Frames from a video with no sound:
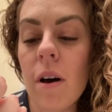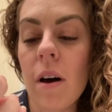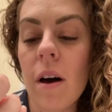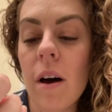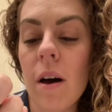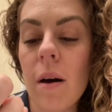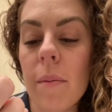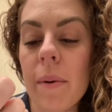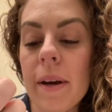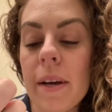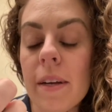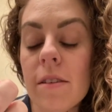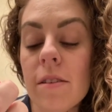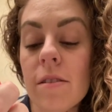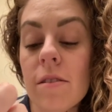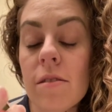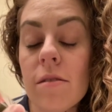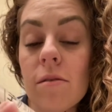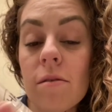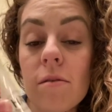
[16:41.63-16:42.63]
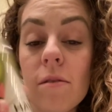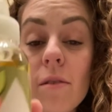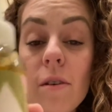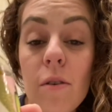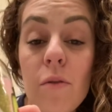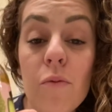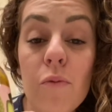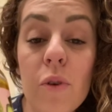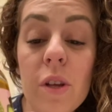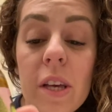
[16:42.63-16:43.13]
It's
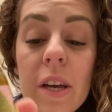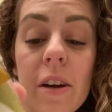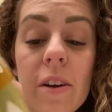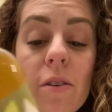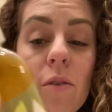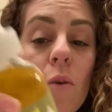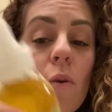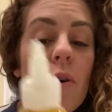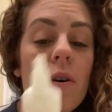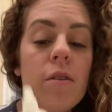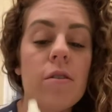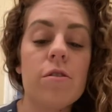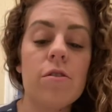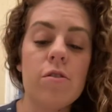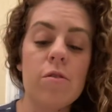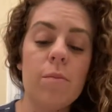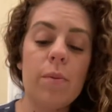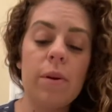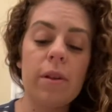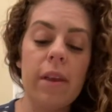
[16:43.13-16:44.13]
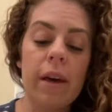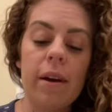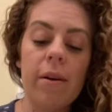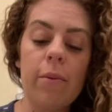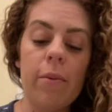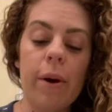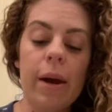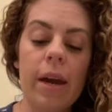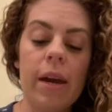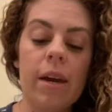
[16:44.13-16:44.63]
a really good oil, super
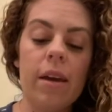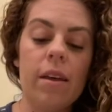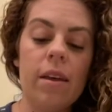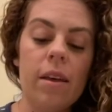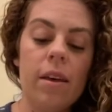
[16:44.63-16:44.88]
lightweight.